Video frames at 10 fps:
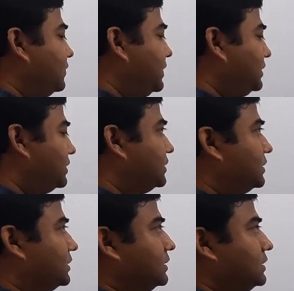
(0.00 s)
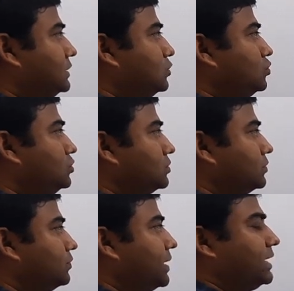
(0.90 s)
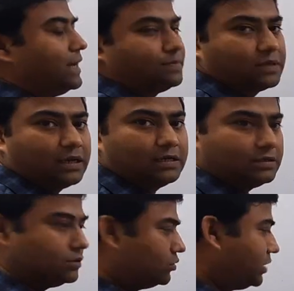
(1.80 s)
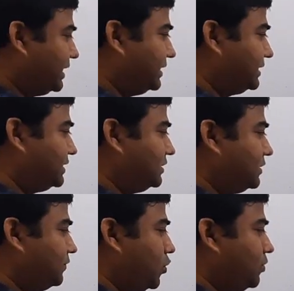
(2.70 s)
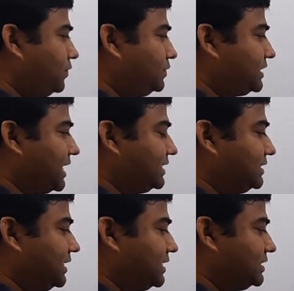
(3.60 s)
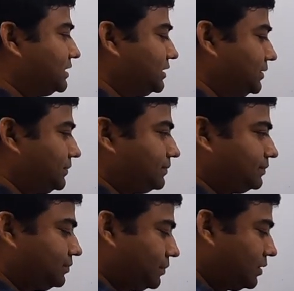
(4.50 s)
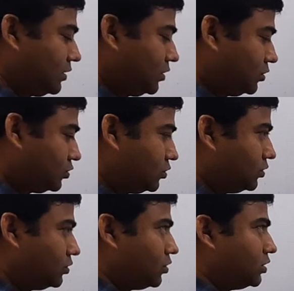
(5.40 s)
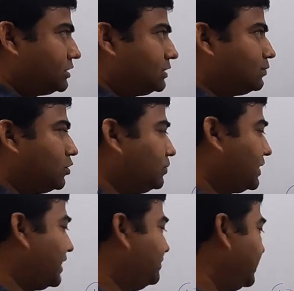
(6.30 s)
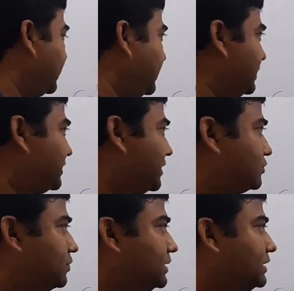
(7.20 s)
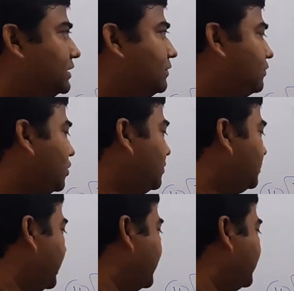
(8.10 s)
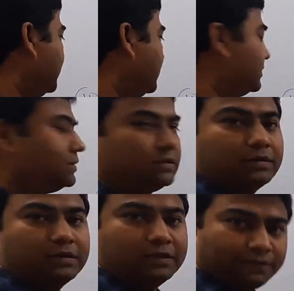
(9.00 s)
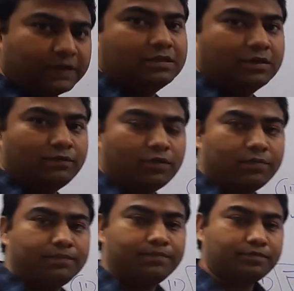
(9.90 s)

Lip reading: with Q by epsilon 0, and it is in the form of charge density. So Gauss's form can be written in terms of integral form and in differential form.